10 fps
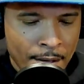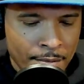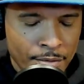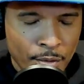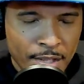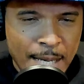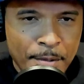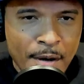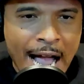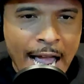So keep your
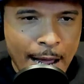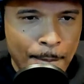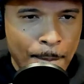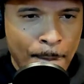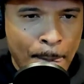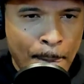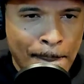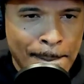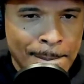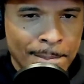eye out.
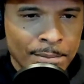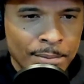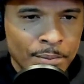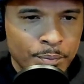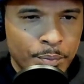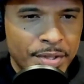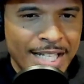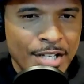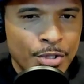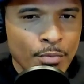
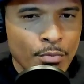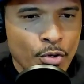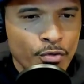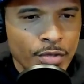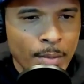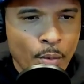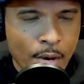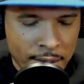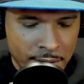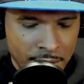Potential move number one,
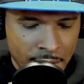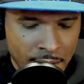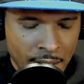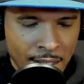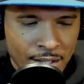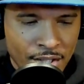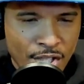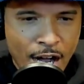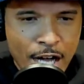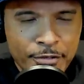
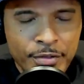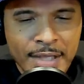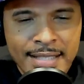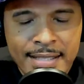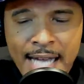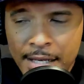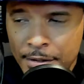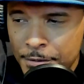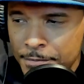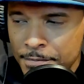John Feliciano,
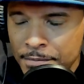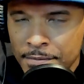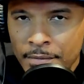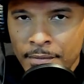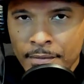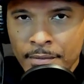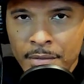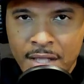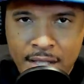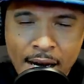
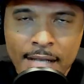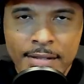cut.